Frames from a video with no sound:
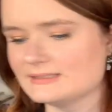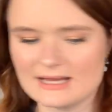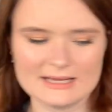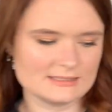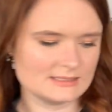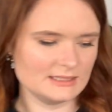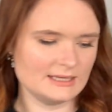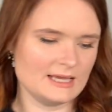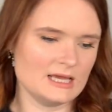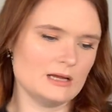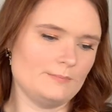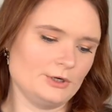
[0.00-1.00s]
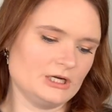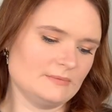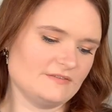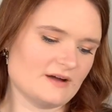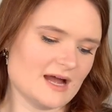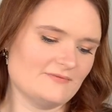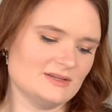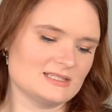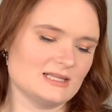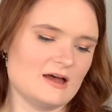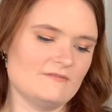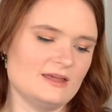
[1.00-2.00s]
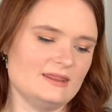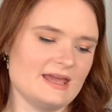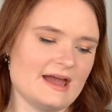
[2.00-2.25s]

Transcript: lastly, book number five is Love in the